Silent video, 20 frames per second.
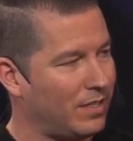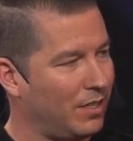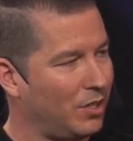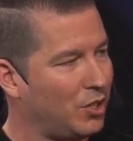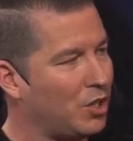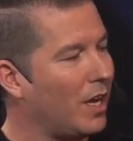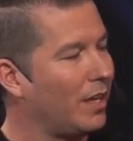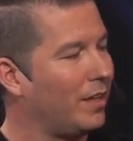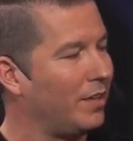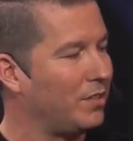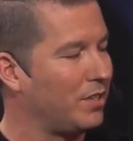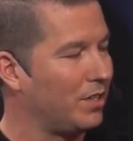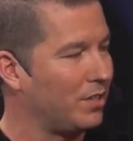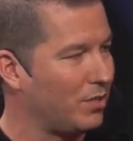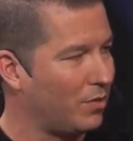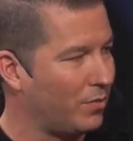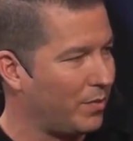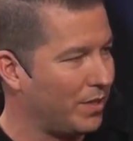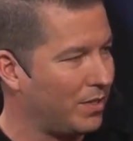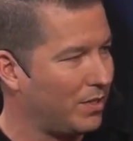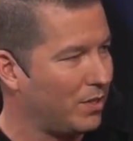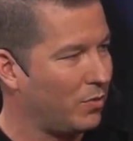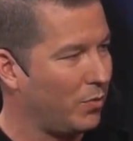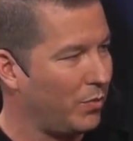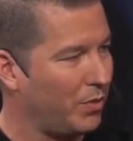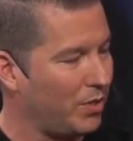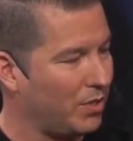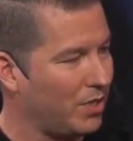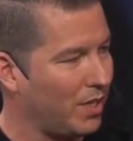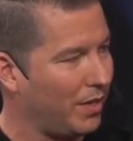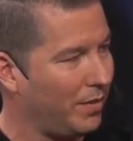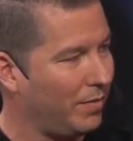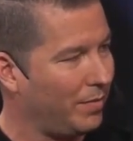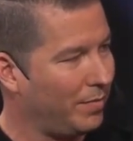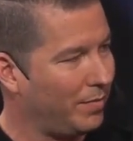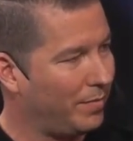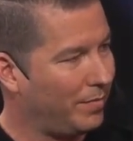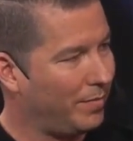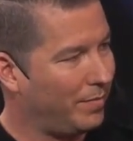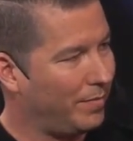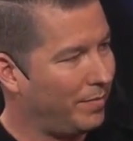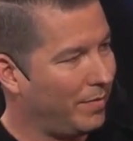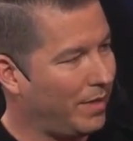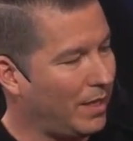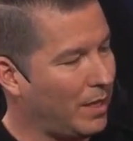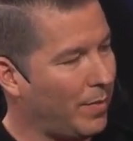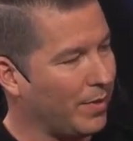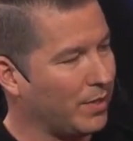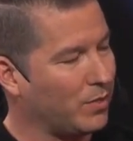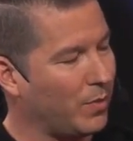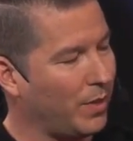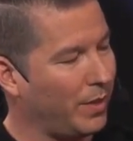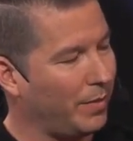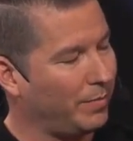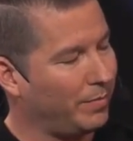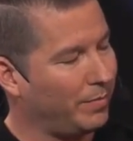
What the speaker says: challenges or risks, would you say, in the best way?